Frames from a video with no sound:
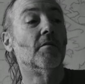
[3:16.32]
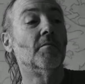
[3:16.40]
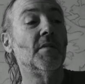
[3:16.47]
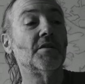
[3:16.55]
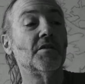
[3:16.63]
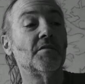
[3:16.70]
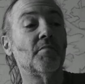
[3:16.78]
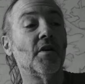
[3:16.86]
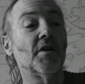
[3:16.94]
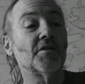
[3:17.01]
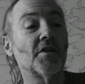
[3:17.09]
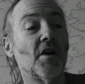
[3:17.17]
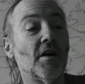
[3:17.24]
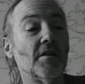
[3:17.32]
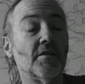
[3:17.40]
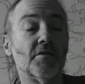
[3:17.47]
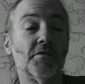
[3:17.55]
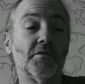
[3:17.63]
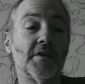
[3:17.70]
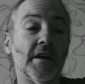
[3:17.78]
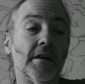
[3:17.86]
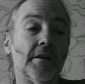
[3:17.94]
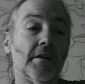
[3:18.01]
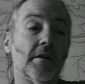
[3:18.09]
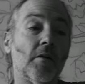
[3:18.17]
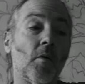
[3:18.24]
Mrs. Prescott and
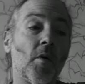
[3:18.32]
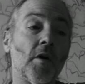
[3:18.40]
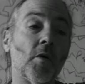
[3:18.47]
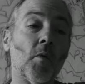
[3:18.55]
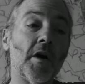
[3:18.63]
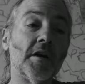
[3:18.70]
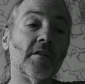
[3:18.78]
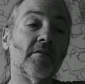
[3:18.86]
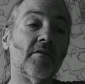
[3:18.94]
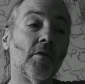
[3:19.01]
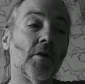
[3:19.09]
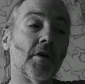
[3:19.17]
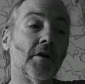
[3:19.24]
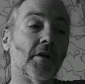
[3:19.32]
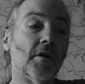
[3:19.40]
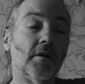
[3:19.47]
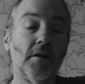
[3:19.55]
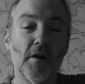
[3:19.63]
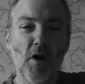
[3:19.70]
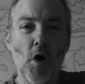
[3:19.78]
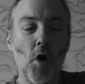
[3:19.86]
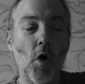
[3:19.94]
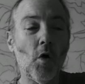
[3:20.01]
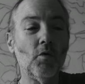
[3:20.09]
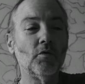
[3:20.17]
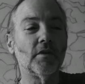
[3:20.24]
Suzanna were waiting for her.
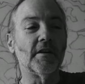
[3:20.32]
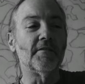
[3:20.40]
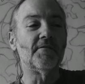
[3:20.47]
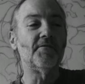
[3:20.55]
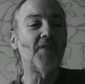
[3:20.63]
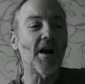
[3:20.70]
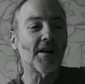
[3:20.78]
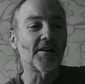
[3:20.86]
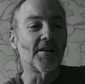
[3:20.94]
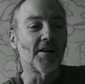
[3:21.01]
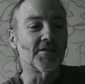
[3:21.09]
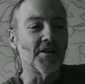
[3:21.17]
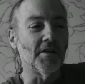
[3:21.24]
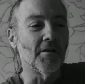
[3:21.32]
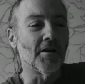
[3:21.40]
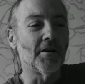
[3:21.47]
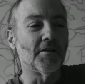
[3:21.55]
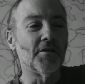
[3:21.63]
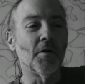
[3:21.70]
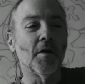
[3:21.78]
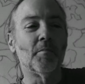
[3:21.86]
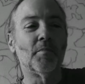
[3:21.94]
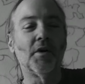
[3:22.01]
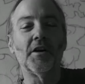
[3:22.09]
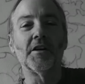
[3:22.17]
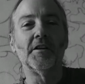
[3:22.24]
Holy fuck, Zara, you are
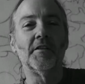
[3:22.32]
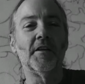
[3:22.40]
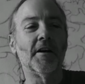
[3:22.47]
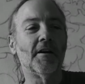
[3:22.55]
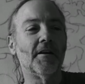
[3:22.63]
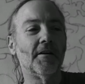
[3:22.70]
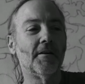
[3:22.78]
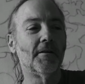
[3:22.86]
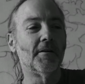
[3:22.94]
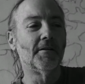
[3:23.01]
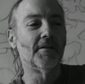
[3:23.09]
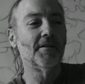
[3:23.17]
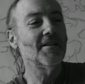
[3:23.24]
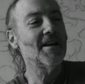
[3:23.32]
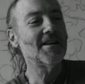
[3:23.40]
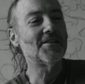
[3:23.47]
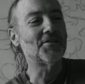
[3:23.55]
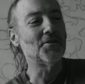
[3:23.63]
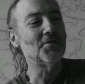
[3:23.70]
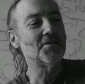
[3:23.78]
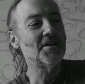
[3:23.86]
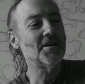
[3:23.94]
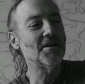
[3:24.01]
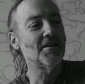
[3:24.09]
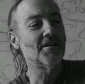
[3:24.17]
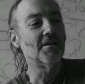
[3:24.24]
brilliant in there. Thanks,
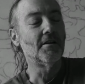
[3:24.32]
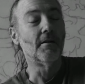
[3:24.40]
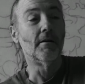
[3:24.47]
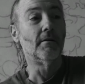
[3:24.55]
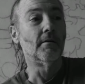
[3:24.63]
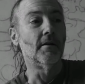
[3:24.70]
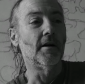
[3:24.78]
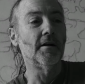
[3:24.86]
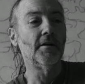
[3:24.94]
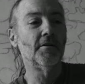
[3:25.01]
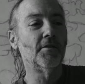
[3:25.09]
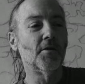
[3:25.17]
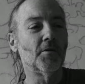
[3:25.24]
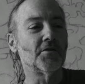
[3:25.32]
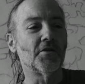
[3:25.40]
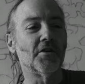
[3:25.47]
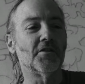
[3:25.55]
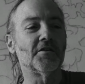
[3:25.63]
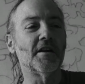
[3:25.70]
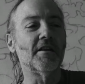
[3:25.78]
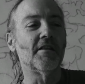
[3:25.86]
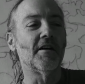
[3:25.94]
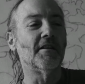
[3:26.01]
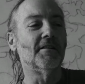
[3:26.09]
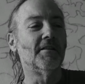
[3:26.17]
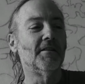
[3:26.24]
Susie. I didn't know I was going to say
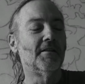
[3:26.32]
that.